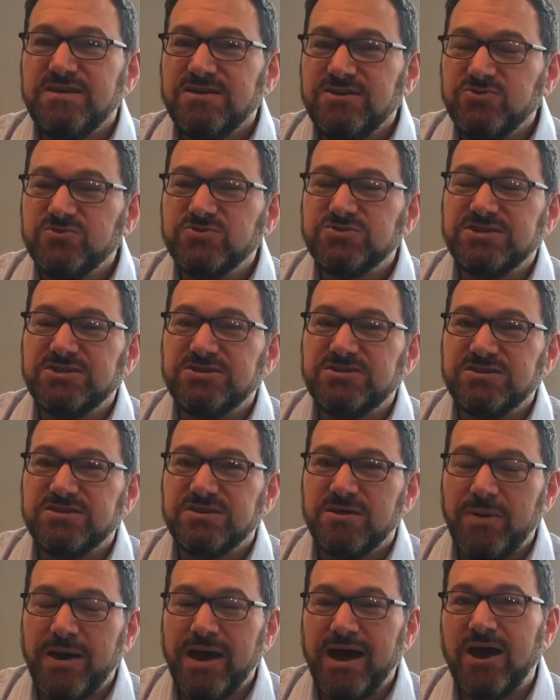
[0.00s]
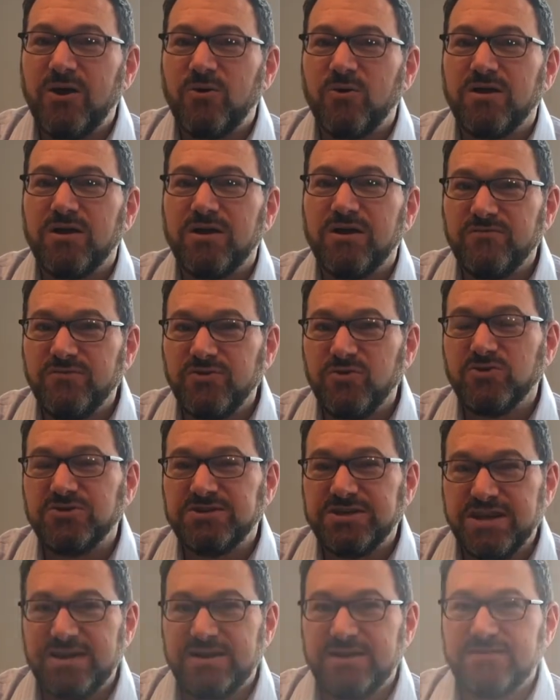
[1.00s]
using the power of your
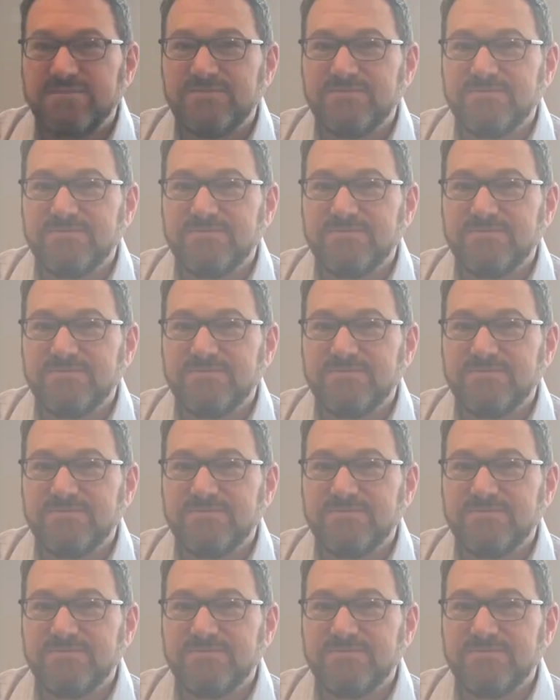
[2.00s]
data.